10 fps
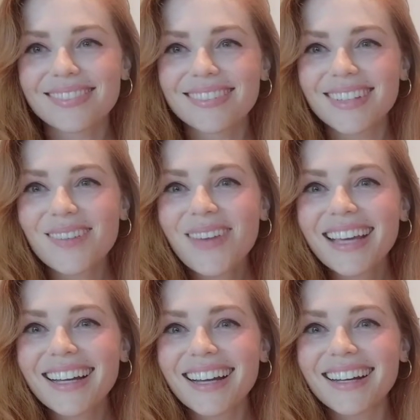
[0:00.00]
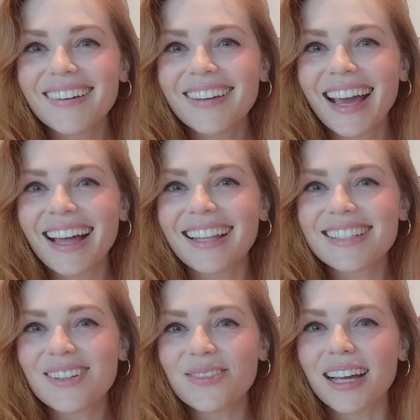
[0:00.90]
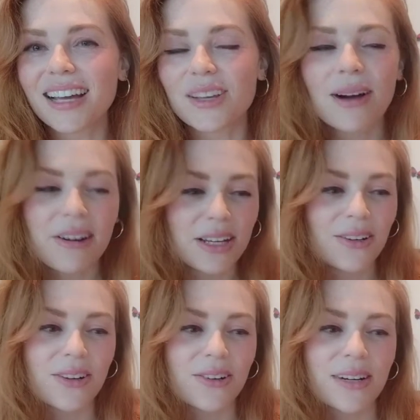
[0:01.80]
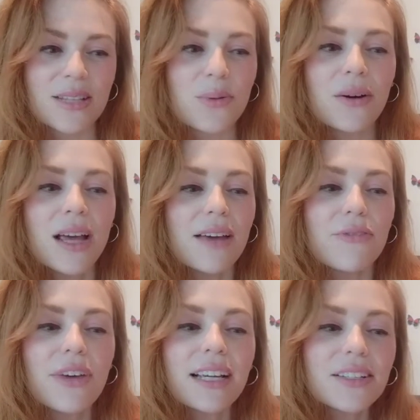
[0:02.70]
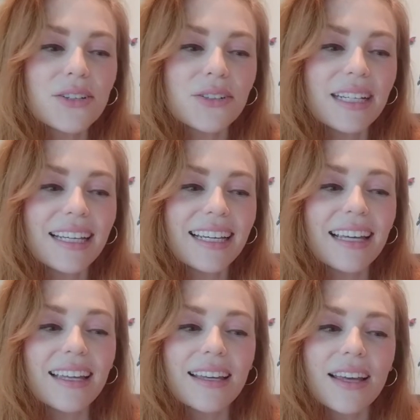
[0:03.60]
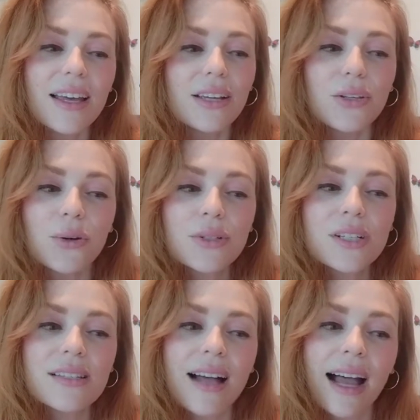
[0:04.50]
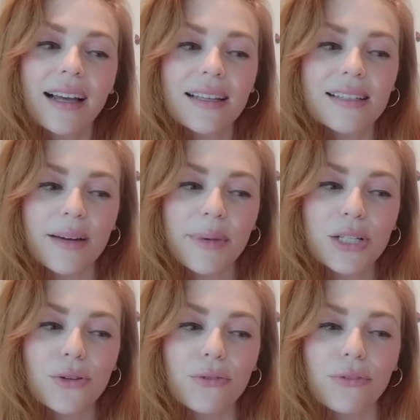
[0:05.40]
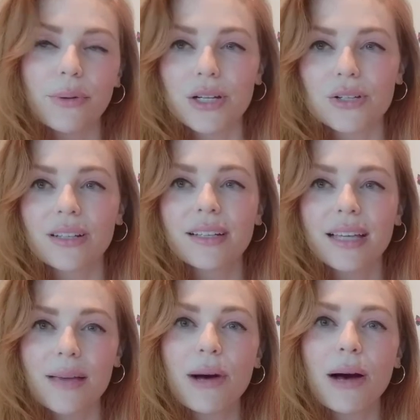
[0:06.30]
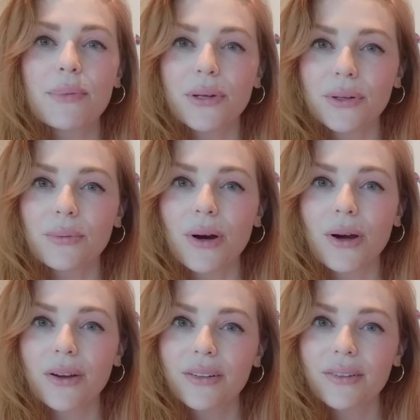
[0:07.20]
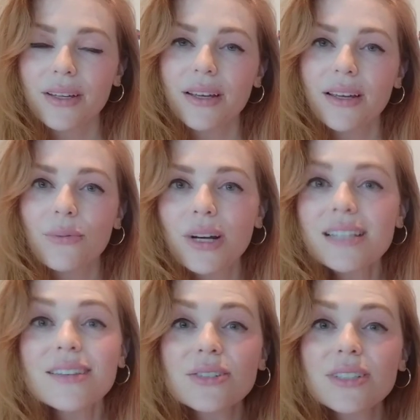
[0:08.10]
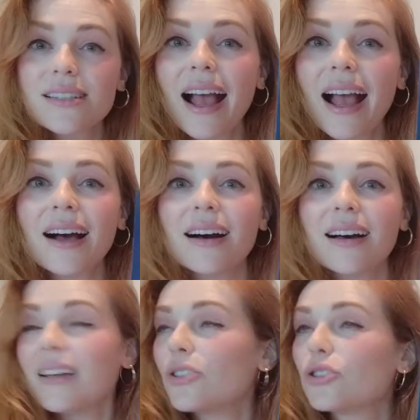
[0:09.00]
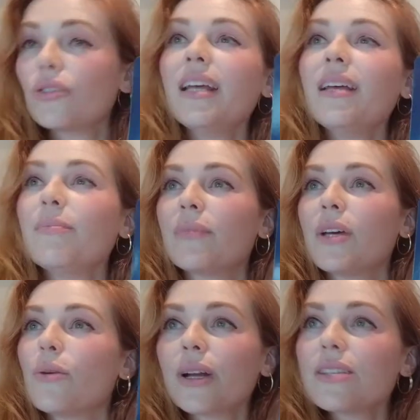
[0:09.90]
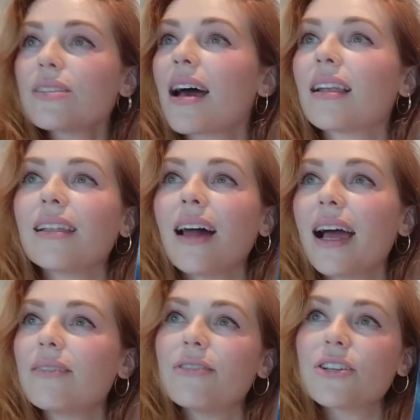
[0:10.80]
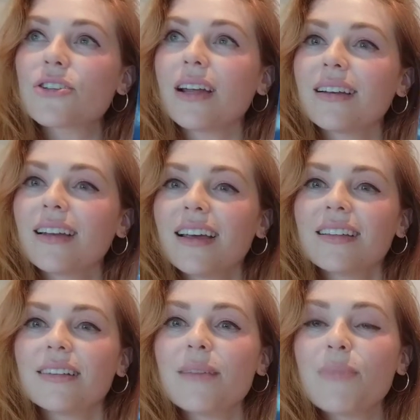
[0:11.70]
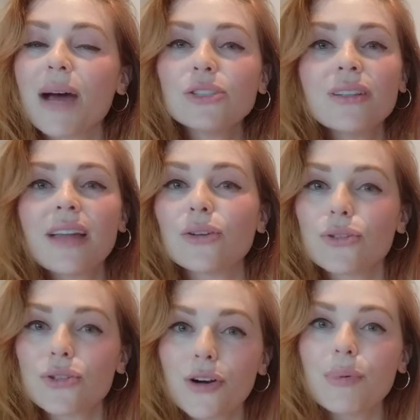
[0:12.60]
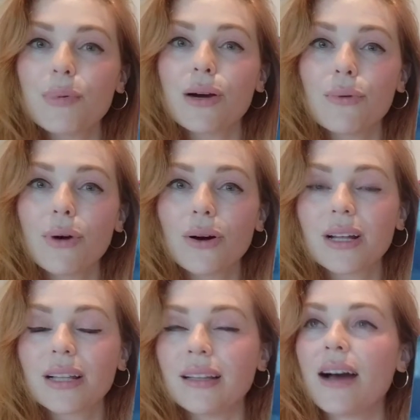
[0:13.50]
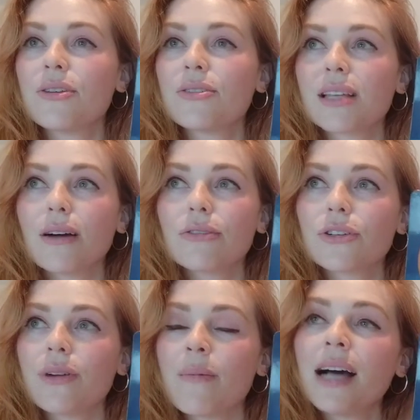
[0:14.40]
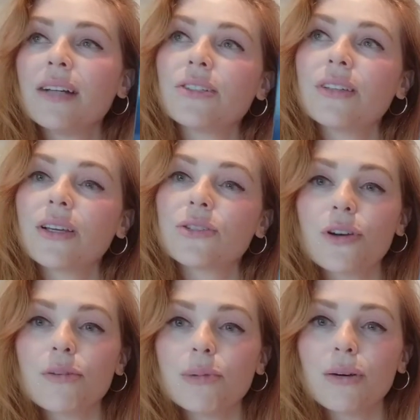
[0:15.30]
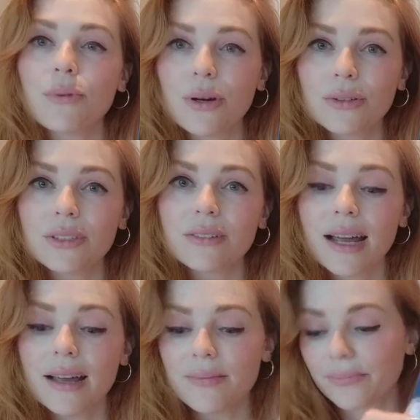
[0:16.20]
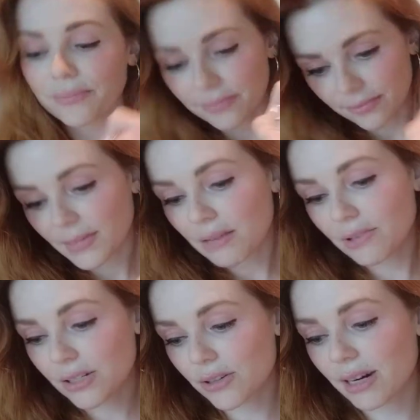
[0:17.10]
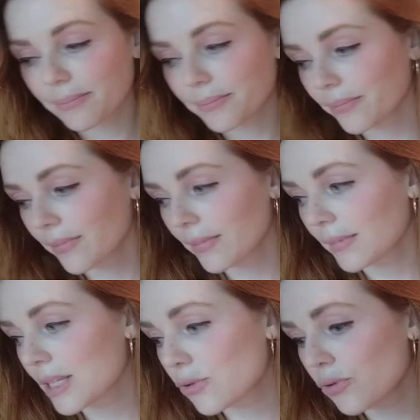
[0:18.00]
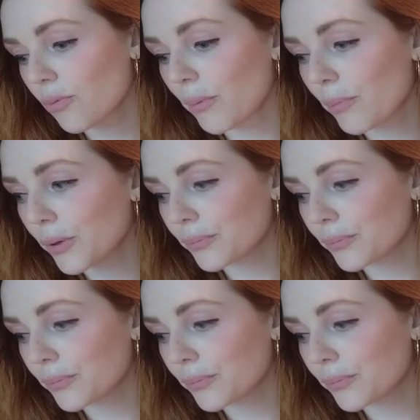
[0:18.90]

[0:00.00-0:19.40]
Omega! Oh yeah, let's not forget you are a unicorn as well. Victory! Your desire is coming to fruition. Keep up the good work. What is your desire? Dream. What is that light vision? Imagine that utopia world. Allow yourself to imagine the utopia world, right? Victory. Let's draw one more.